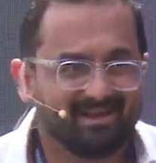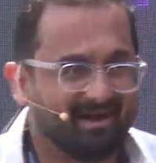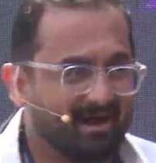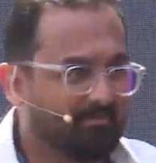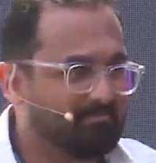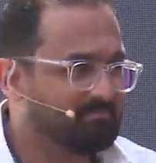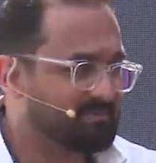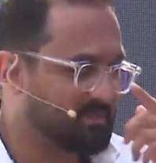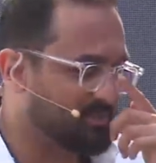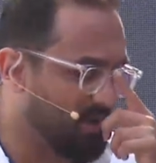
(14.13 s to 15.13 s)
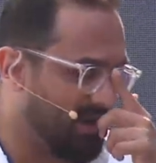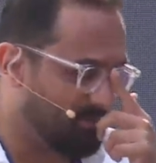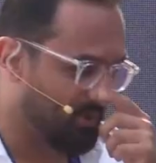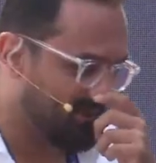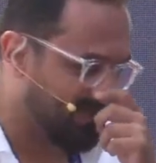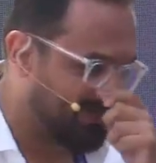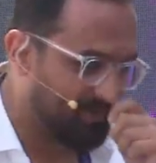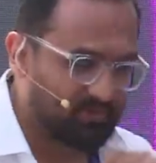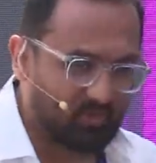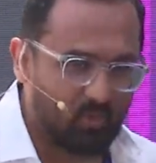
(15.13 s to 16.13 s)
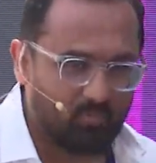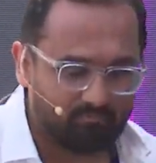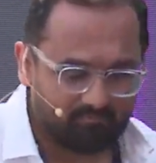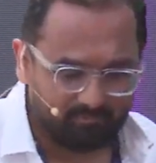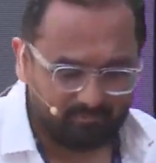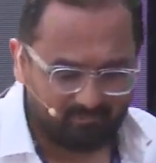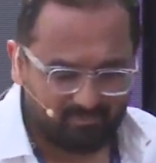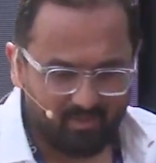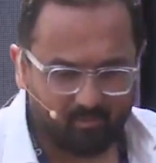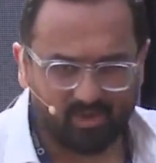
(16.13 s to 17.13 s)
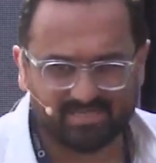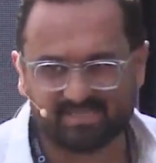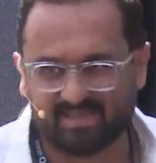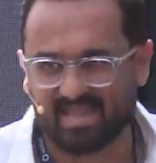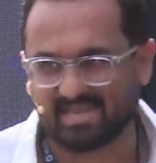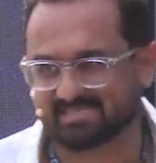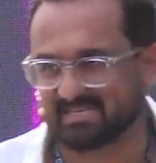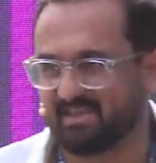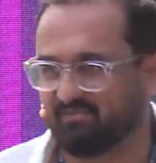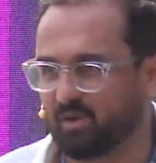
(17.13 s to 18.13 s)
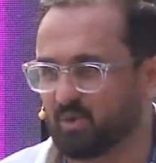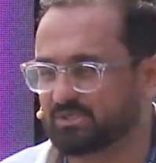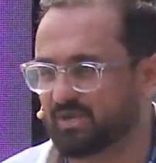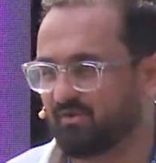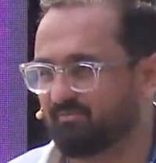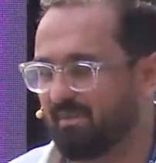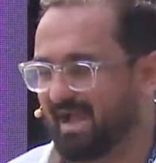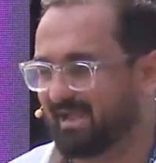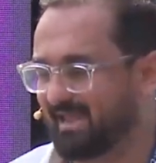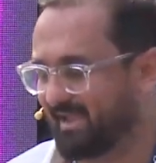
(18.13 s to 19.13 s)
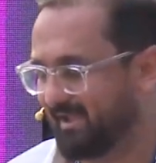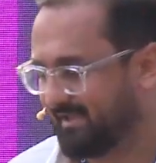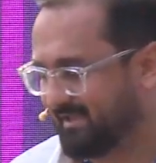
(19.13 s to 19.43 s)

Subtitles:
So today I'm going to take you through what is the next evolution of banking.